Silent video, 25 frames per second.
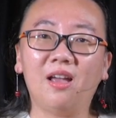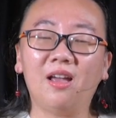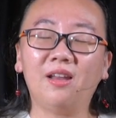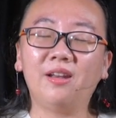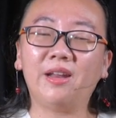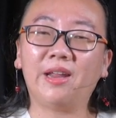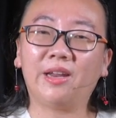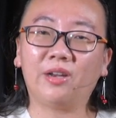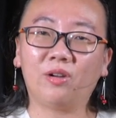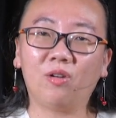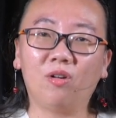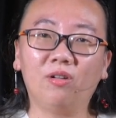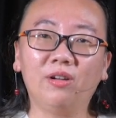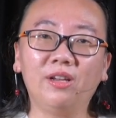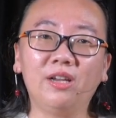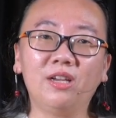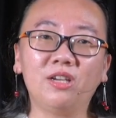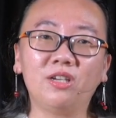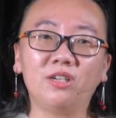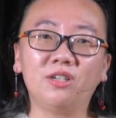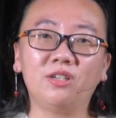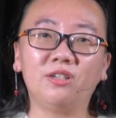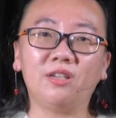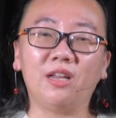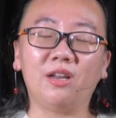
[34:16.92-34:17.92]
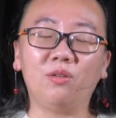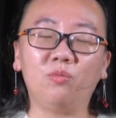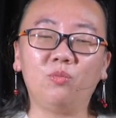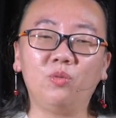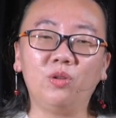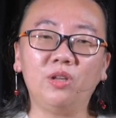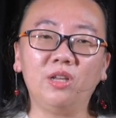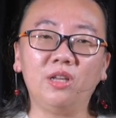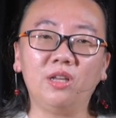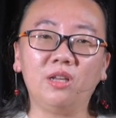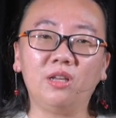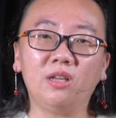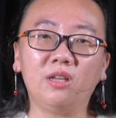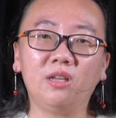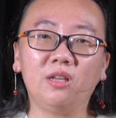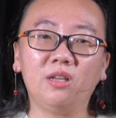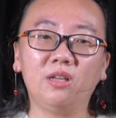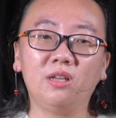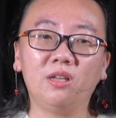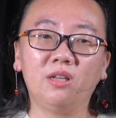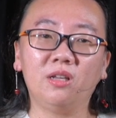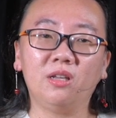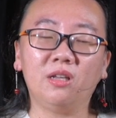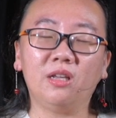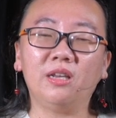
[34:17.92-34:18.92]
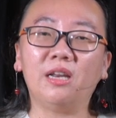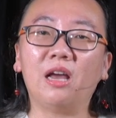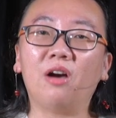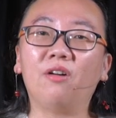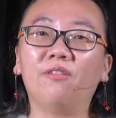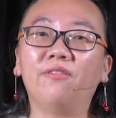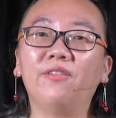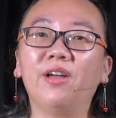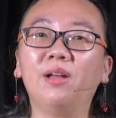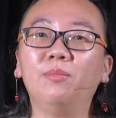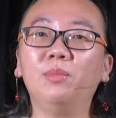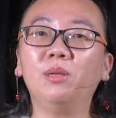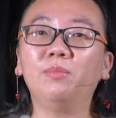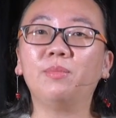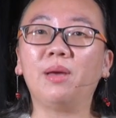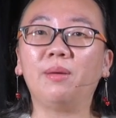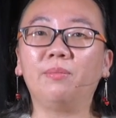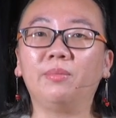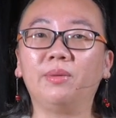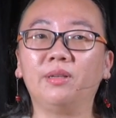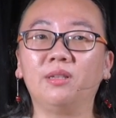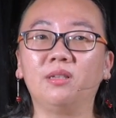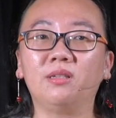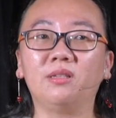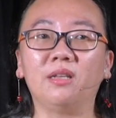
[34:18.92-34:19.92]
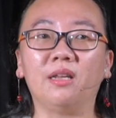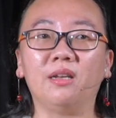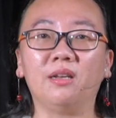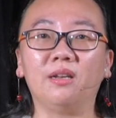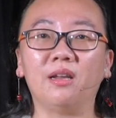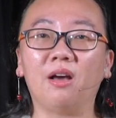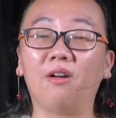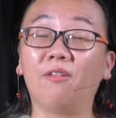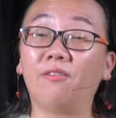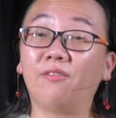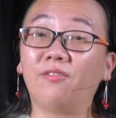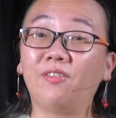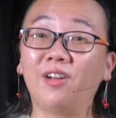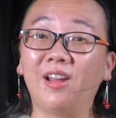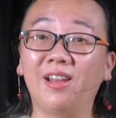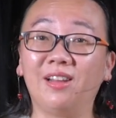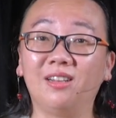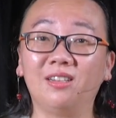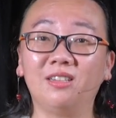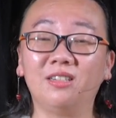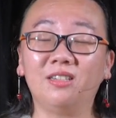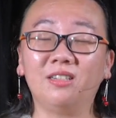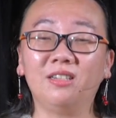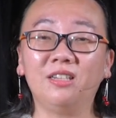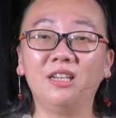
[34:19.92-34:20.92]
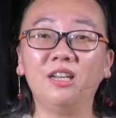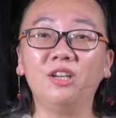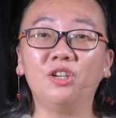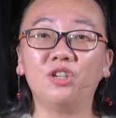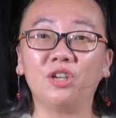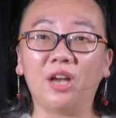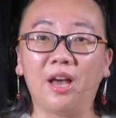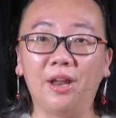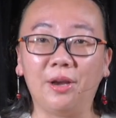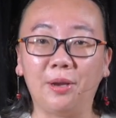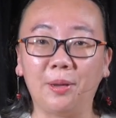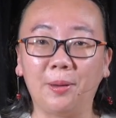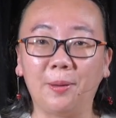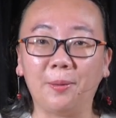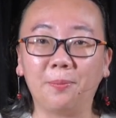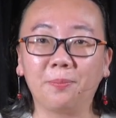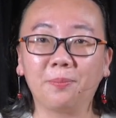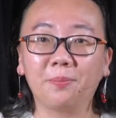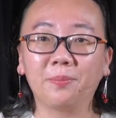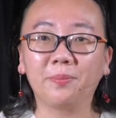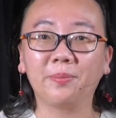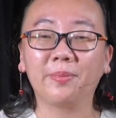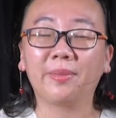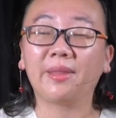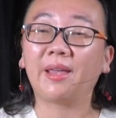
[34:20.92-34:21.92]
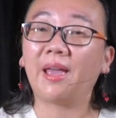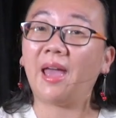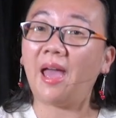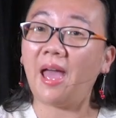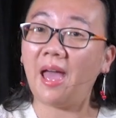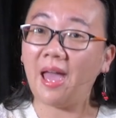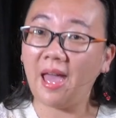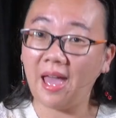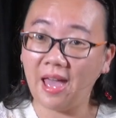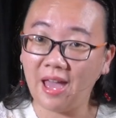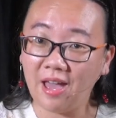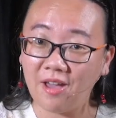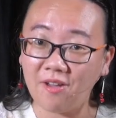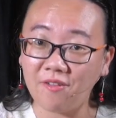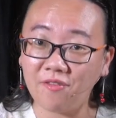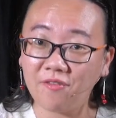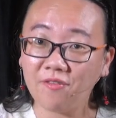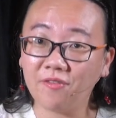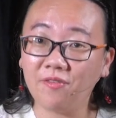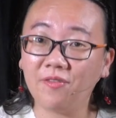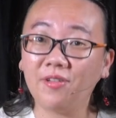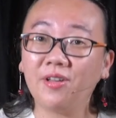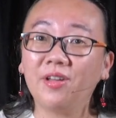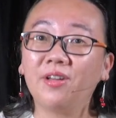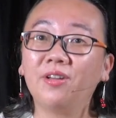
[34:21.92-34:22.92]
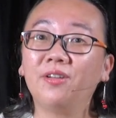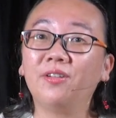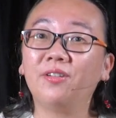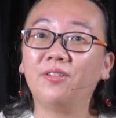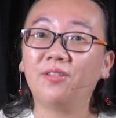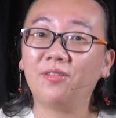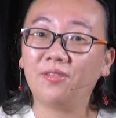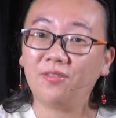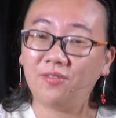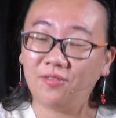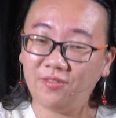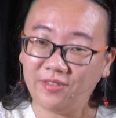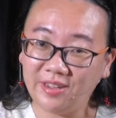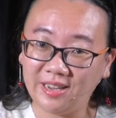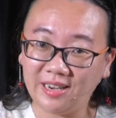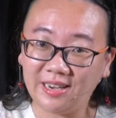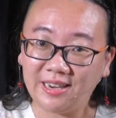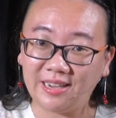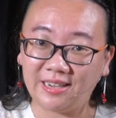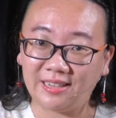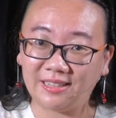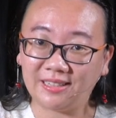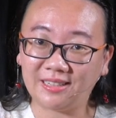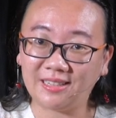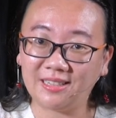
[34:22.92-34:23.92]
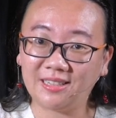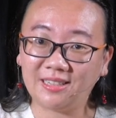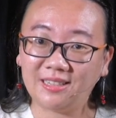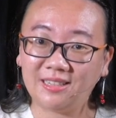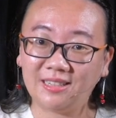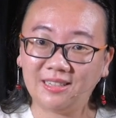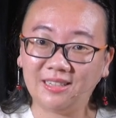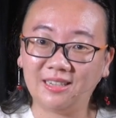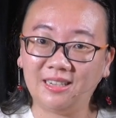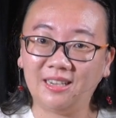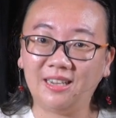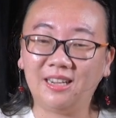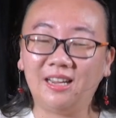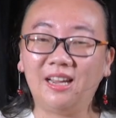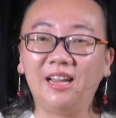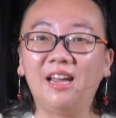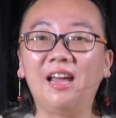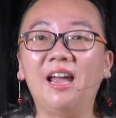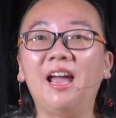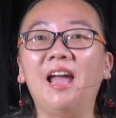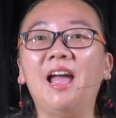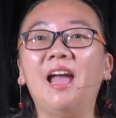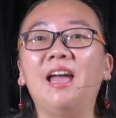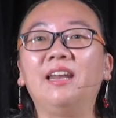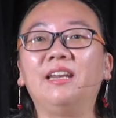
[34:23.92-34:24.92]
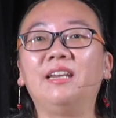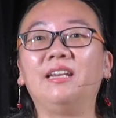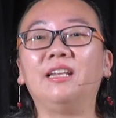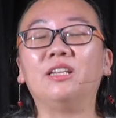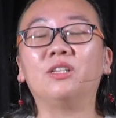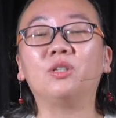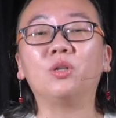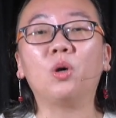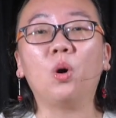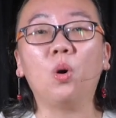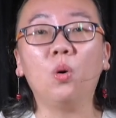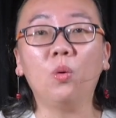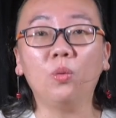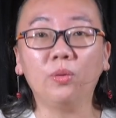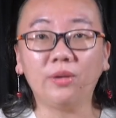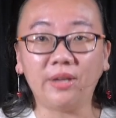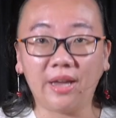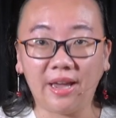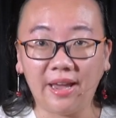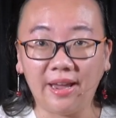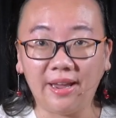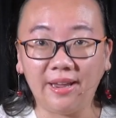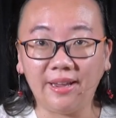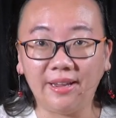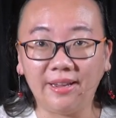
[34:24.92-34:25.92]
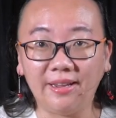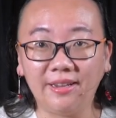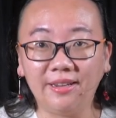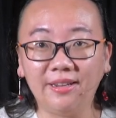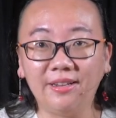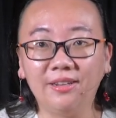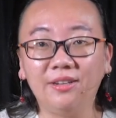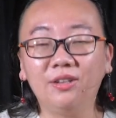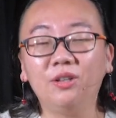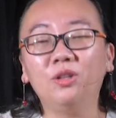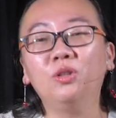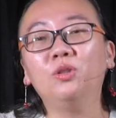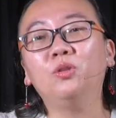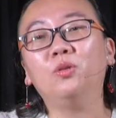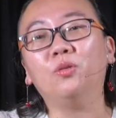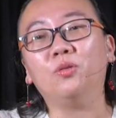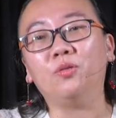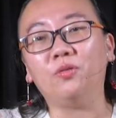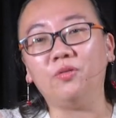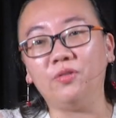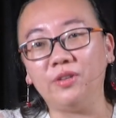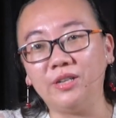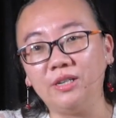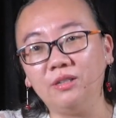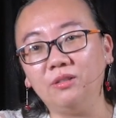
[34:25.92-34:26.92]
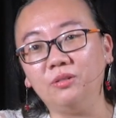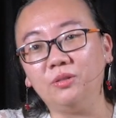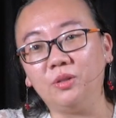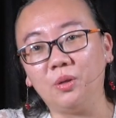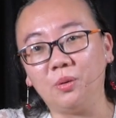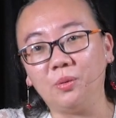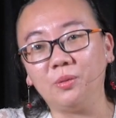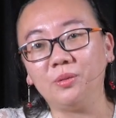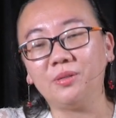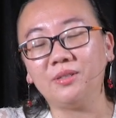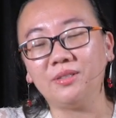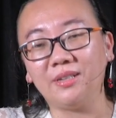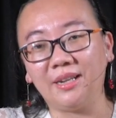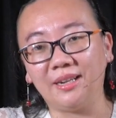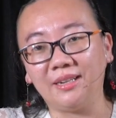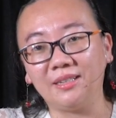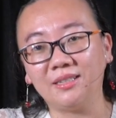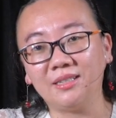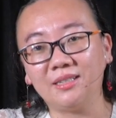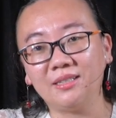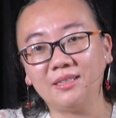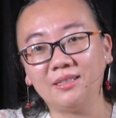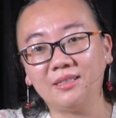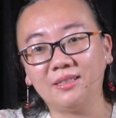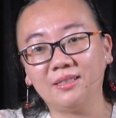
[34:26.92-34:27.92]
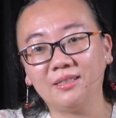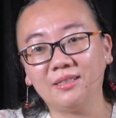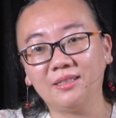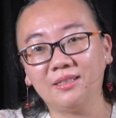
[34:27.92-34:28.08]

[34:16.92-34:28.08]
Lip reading: And acknowledge that we, in our family members and our friends, each other, have feelings. And it is okay to feel those things.